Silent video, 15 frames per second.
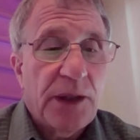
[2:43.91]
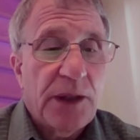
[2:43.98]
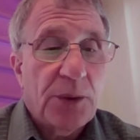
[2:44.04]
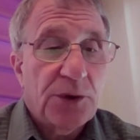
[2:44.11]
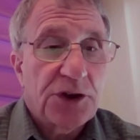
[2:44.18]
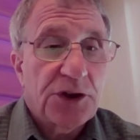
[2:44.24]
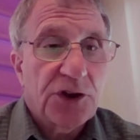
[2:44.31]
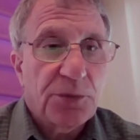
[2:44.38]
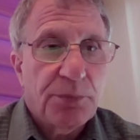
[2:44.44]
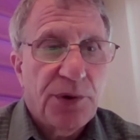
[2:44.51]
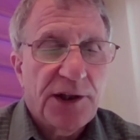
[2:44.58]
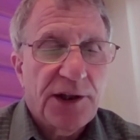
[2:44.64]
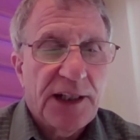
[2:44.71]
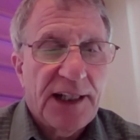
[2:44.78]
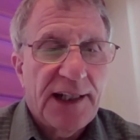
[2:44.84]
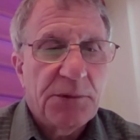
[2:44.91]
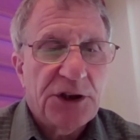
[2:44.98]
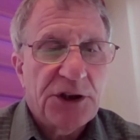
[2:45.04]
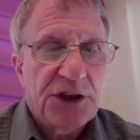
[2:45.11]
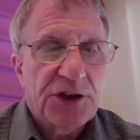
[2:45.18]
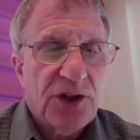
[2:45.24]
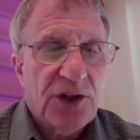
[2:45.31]
I would just put the
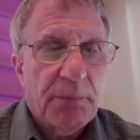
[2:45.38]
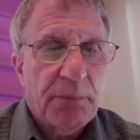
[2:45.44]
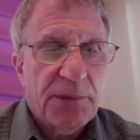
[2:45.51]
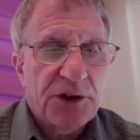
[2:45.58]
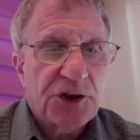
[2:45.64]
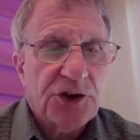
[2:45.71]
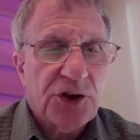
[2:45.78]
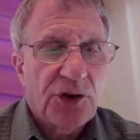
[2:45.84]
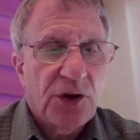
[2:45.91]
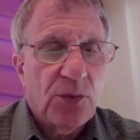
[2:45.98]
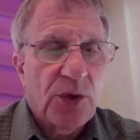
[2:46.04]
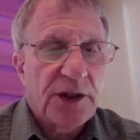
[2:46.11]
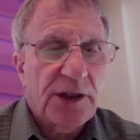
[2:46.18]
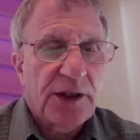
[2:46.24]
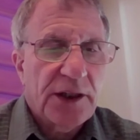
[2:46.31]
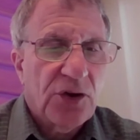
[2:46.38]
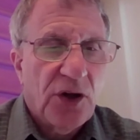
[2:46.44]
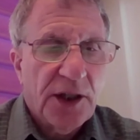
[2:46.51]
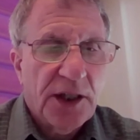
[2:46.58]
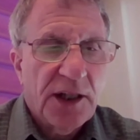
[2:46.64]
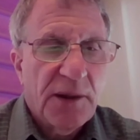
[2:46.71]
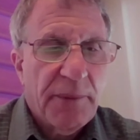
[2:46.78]
images up and show you what they're
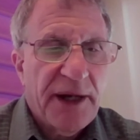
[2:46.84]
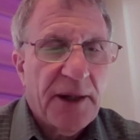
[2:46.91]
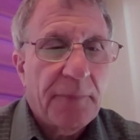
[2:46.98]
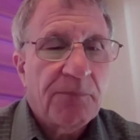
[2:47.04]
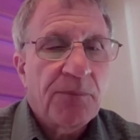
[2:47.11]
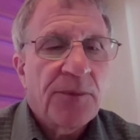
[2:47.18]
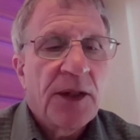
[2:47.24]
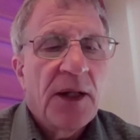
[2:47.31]
talking about.